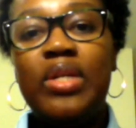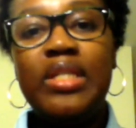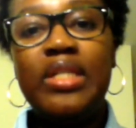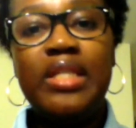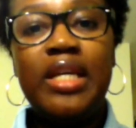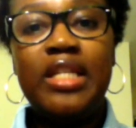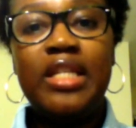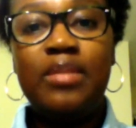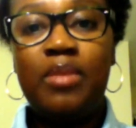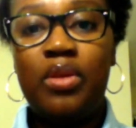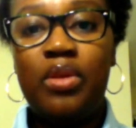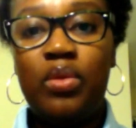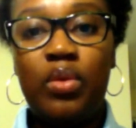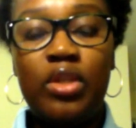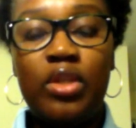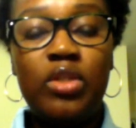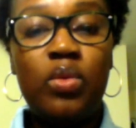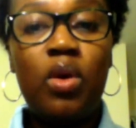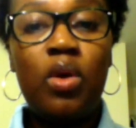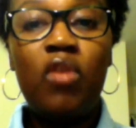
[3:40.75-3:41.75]
6 month or a
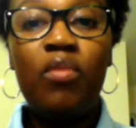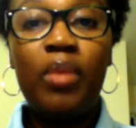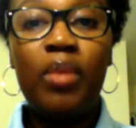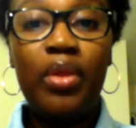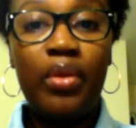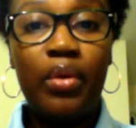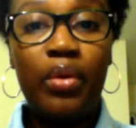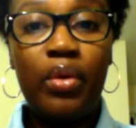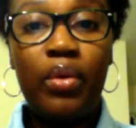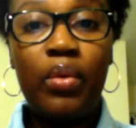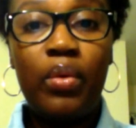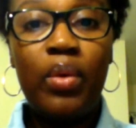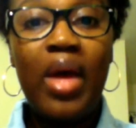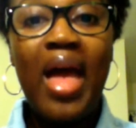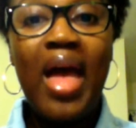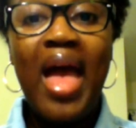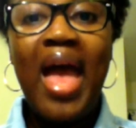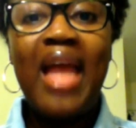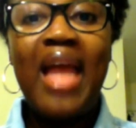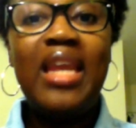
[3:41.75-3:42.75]
12-month goal
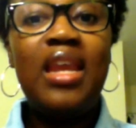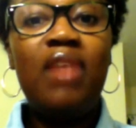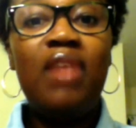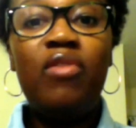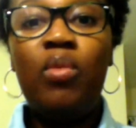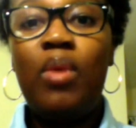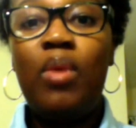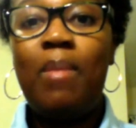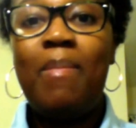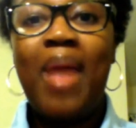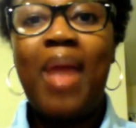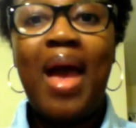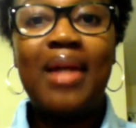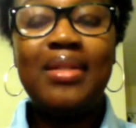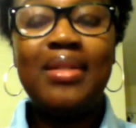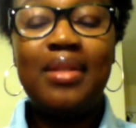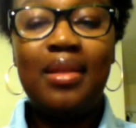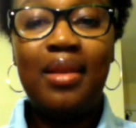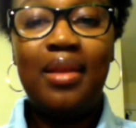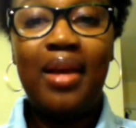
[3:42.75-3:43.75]
and never went back to
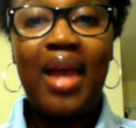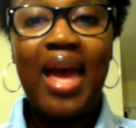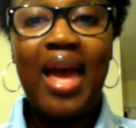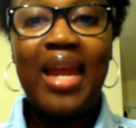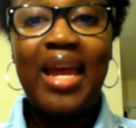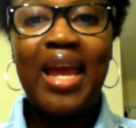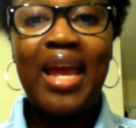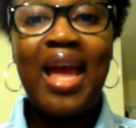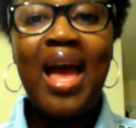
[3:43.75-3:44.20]
look at it.